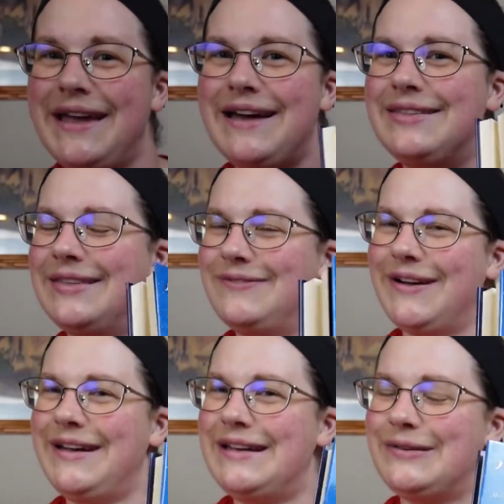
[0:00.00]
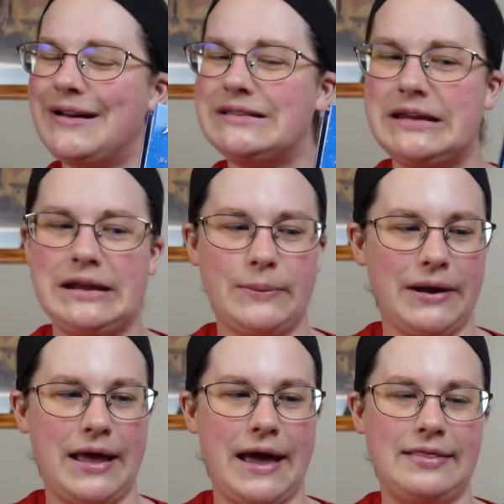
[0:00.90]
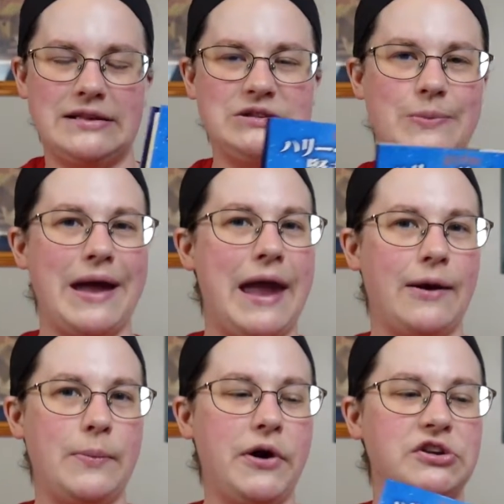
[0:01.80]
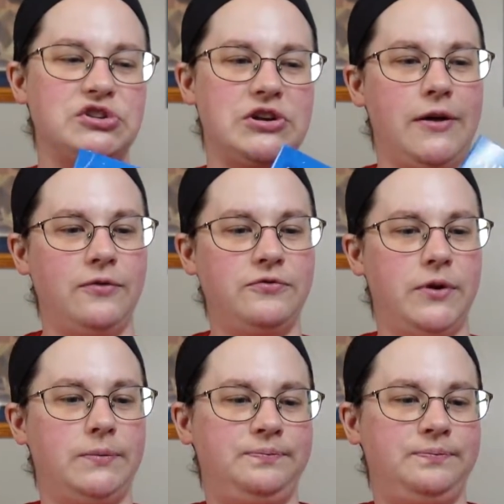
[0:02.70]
yeah, very interesting. I'm gonna add this to my Harry Potter shelf.